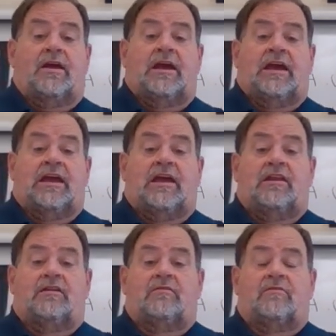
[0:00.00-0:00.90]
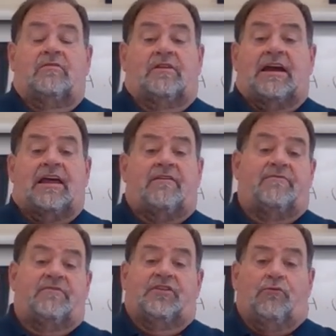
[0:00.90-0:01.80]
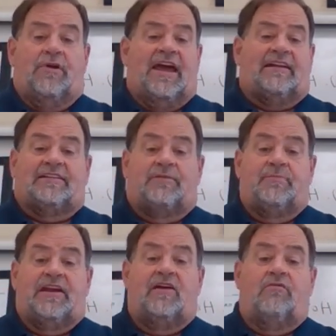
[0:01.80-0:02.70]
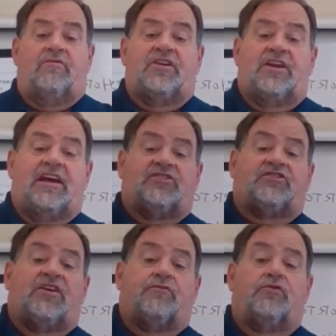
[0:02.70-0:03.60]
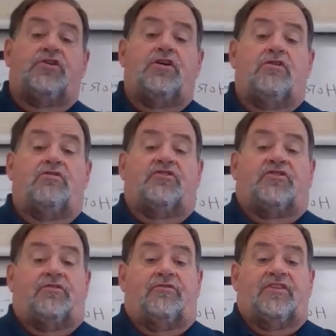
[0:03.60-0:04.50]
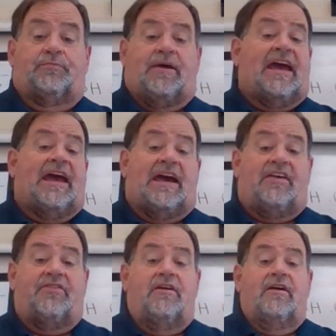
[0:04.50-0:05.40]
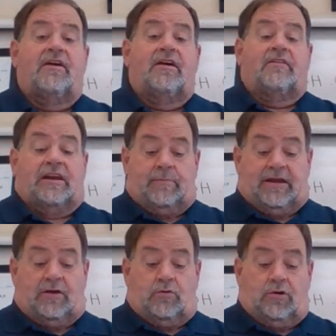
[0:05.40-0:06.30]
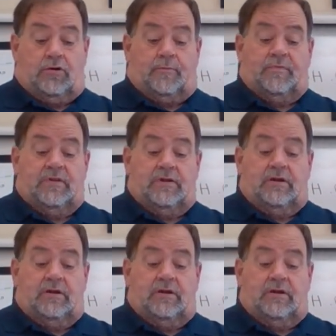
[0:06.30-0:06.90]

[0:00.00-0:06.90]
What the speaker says: and kind of directed me over the next several years to this path that I'm now on.